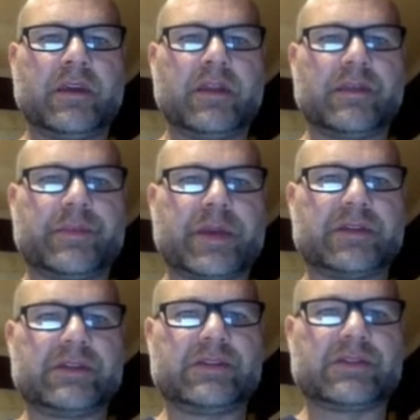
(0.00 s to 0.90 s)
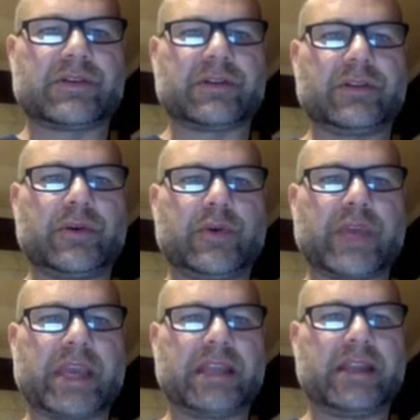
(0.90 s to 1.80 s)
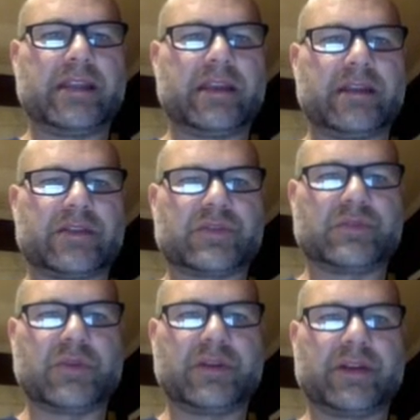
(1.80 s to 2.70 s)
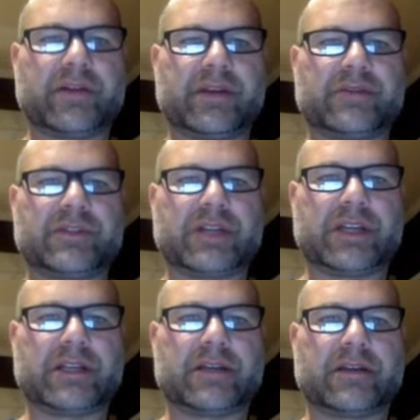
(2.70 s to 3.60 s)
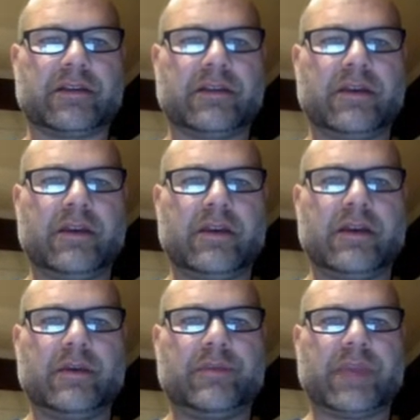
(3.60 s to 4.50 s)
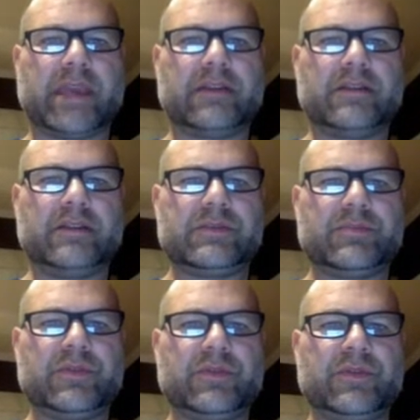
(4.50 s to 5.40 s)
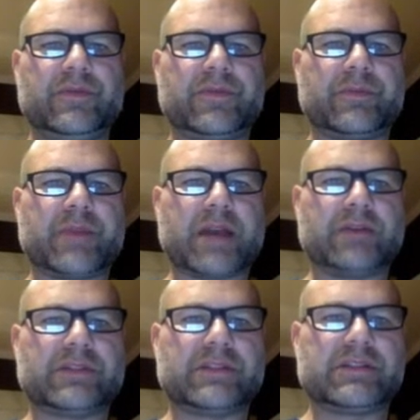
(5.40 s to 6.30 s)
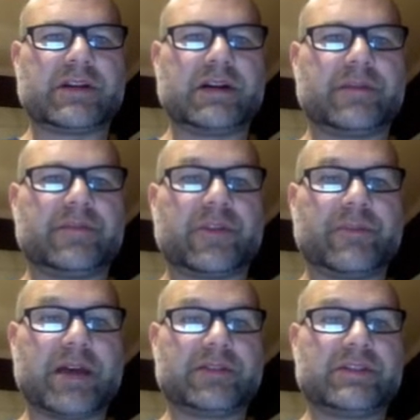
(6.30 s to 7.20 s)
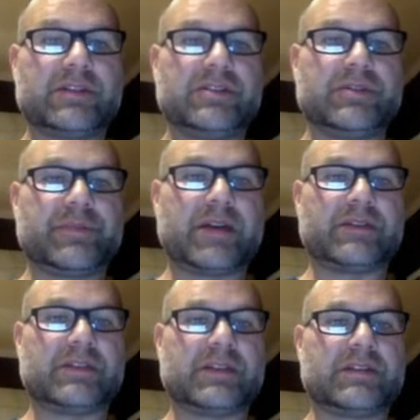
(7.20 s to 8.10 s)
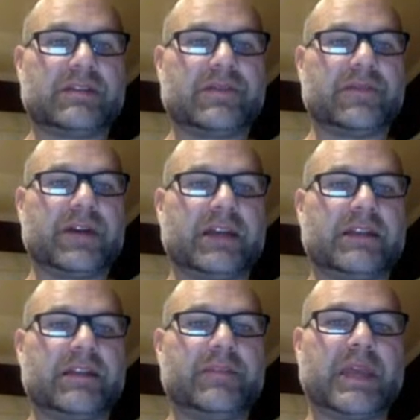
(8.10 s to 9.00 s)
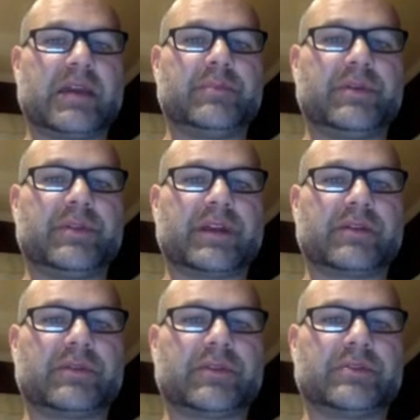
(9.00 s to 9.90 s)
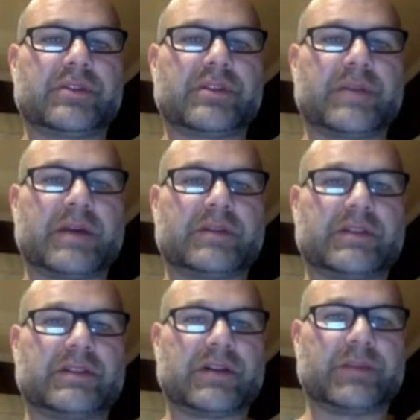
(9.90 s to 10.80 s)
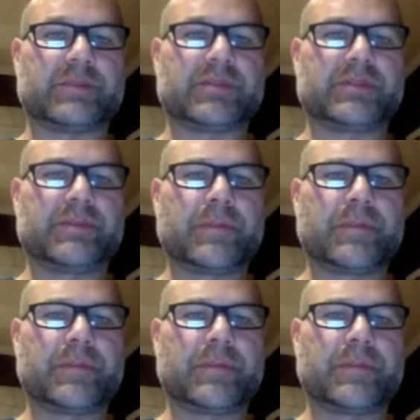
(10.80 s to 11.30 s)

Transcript: The mountains are located in a small area of China. Pandas move from mountain to mountain to find the bamboo that grows on the mountaintops.